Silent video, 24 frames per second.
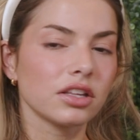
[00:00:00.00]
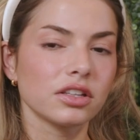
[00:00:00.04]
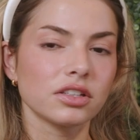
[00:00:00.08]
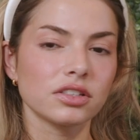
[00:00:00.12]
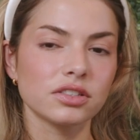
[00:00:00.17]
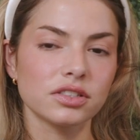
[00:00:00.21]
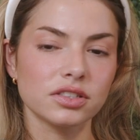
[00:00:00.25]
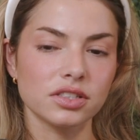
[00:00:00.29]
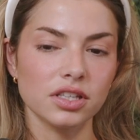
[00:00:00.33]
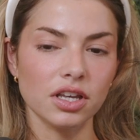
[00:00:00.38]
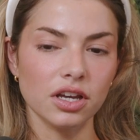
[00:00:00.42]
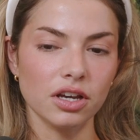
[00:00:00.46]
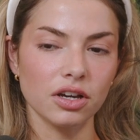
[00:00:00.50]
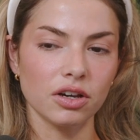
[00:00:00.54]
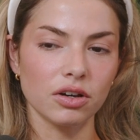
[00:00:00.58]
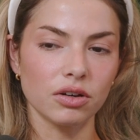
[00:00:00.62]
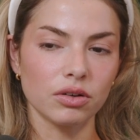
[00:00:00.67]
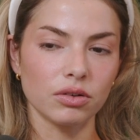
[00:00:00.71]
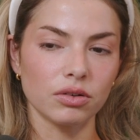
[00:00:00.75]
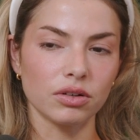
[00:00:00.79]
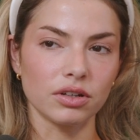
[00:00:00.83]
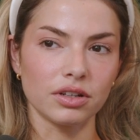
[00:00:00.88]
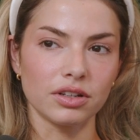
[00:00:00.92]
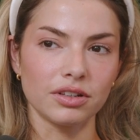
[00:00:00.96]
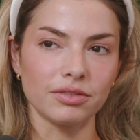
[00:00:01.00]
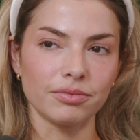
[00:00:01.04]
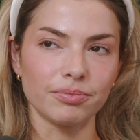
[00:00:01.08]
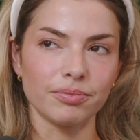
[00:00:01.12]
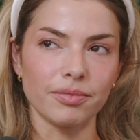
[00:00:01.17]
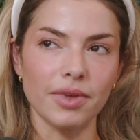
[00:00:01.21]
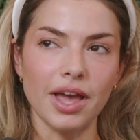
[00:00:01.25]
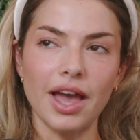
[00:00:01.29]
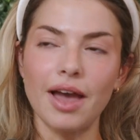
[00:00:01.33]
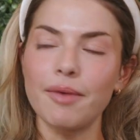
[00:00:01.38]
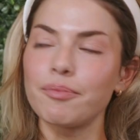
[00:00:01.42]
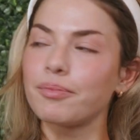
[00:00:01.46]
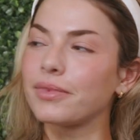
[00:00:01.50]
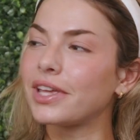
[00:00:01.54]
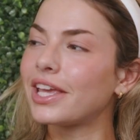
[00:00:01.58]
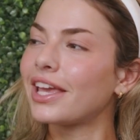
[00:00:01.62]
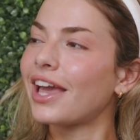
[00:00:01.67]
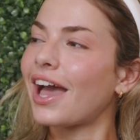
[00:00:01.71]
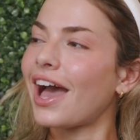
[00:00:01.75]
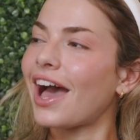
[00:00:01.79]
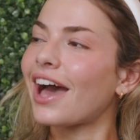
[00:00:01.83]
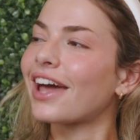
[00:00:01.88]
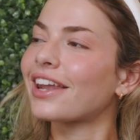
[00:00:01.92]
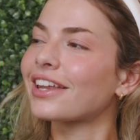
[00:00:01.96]
So me
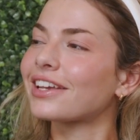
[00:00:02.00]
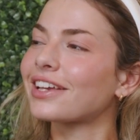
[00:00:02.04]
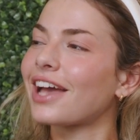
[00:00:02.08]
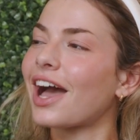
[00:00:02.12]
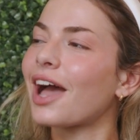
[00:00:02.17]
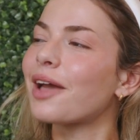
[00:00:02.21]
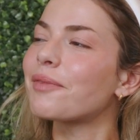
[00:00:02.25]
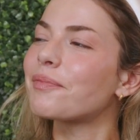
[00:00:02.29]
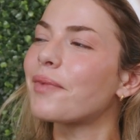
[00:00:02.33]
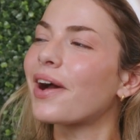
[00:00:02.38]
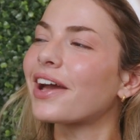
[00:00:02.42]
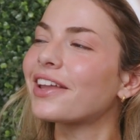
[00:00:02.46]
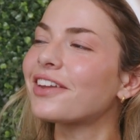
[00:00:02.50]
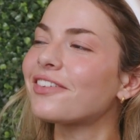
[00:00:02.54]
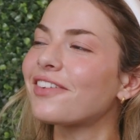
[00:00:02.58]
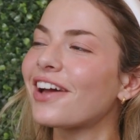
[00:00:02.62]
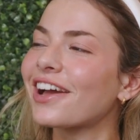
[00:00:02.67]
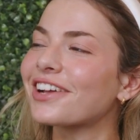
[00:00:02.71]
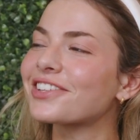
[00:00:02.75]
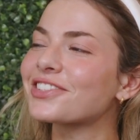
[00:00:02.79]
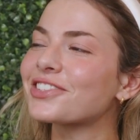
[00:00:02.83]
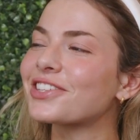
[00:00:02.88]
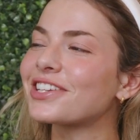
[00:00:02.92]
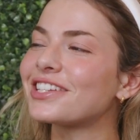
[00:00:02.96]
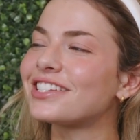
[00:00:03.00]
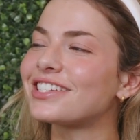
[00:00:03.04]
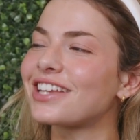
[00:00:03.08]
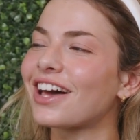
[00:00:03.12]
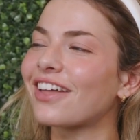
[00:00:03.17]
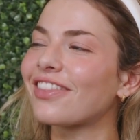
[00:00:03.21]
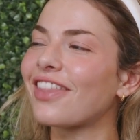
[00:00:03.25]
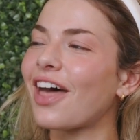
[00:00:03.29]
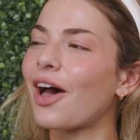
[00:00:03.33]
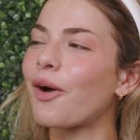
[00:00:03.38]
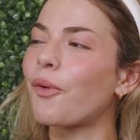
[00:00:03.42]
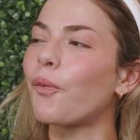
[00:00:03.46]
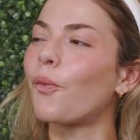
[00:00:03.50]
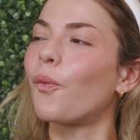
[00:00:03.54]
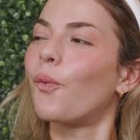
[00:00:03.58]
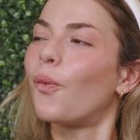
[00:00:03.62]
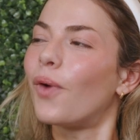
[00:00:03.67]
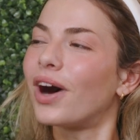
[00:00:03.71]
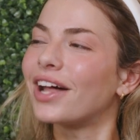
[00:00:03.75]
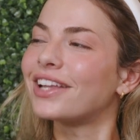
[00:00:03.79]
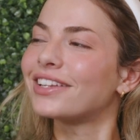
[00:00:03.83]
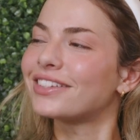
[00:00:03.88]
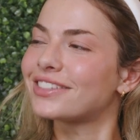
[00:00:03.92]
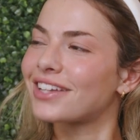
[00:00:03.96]
adding I might have actually done that
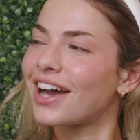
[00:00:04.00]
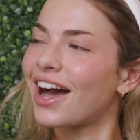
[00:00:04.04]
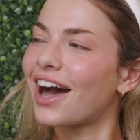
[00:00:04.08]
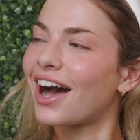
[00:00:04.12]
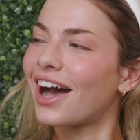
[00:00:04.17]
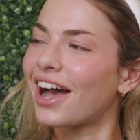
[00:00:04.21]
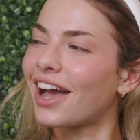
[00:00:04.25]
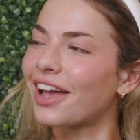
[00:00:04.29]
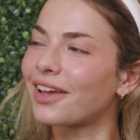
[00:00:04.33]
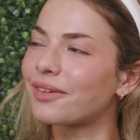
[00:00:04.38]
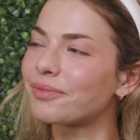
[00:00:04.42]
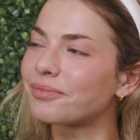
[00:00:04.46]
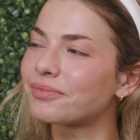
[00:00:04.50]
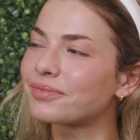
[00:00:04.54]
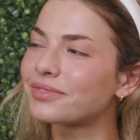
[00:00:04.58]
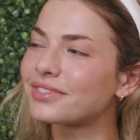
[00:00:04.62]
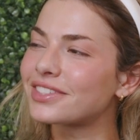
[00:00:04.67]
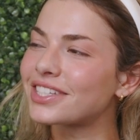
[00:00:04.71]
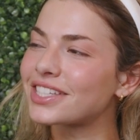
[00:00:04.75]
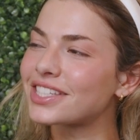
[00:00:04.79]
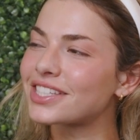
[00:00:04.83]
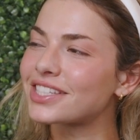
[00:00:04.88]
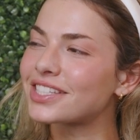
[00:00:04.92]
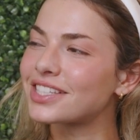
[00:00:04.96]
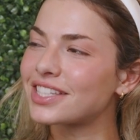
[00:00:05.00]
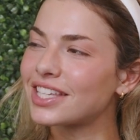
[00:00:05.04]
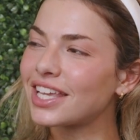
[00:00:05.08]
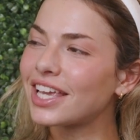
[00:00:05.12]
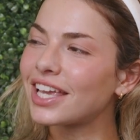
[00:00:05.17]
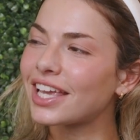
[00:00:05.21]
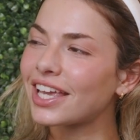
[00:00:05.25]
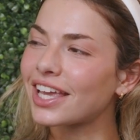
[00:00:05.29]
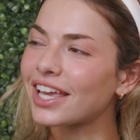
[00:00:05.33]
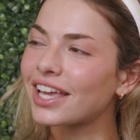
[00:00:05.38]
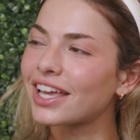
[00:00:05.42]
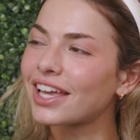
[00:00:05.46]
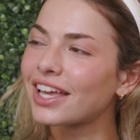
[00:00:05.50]
one time to see.